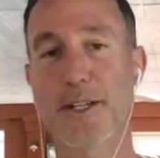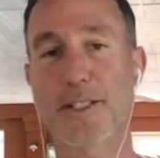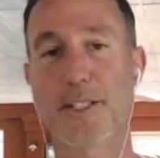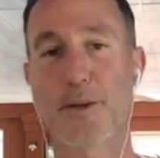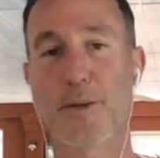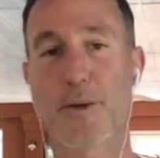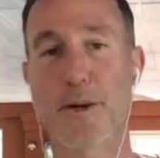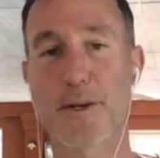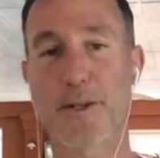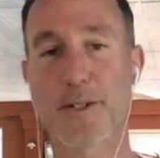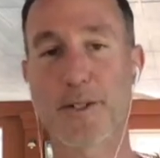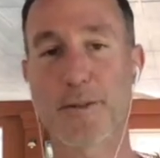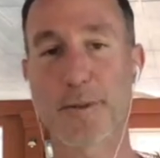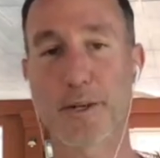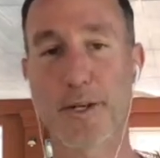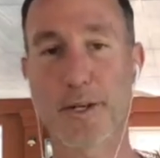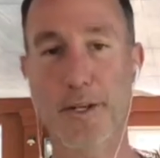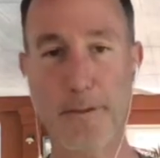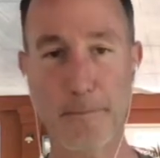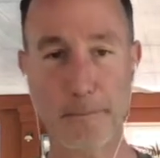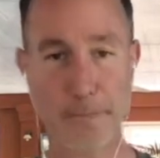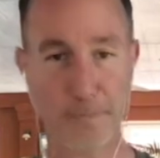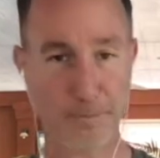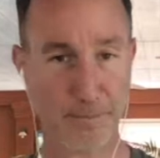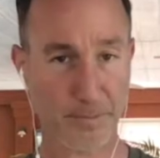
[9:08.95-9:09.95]
I wanted to
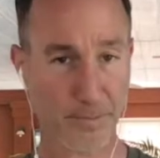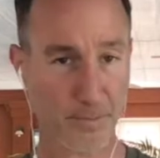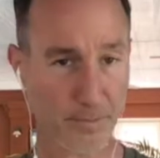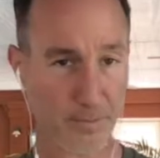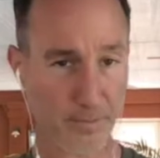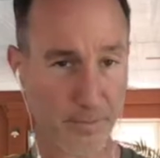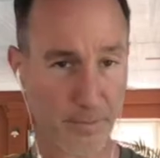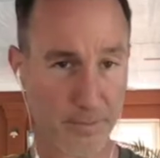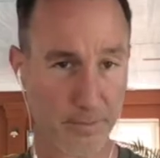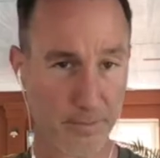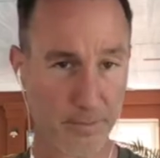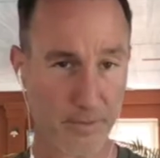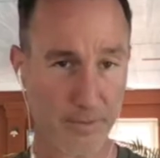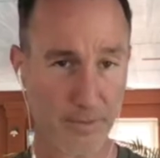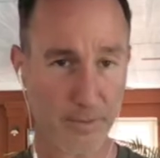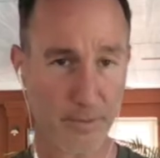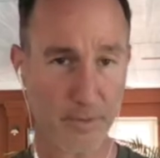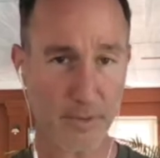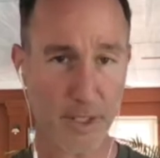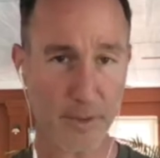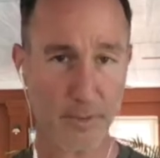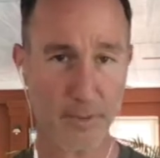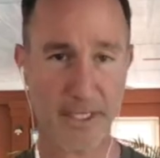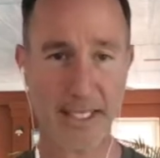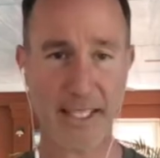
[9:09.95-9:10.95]
spend,
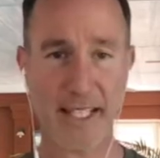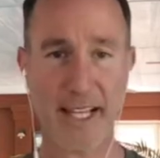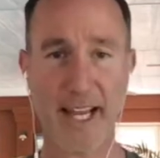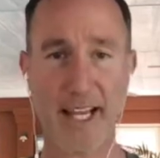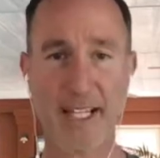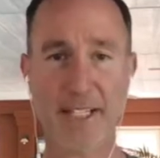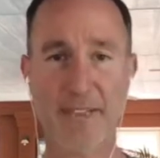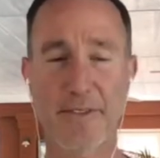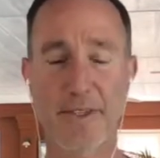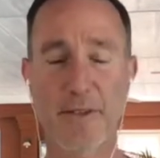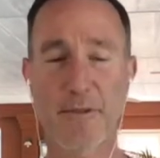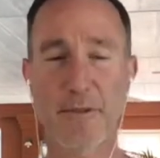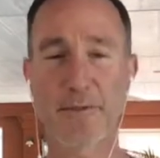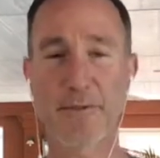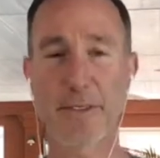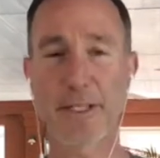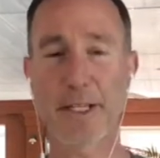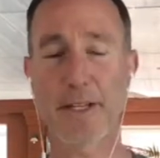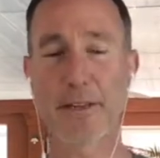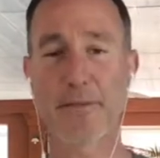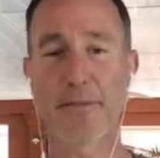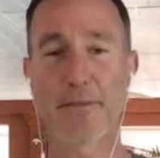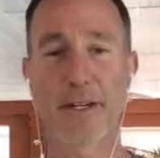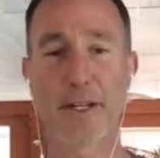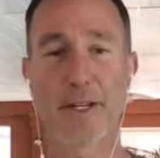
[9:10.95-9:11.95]
but the gas fee was
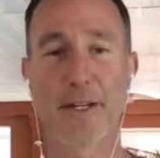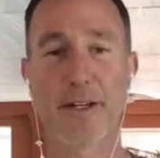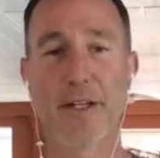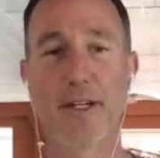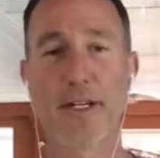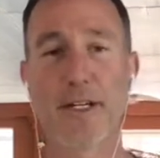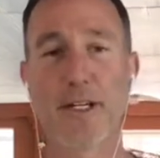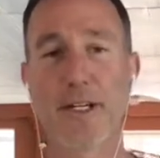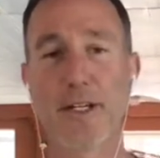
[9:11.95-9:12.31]
53.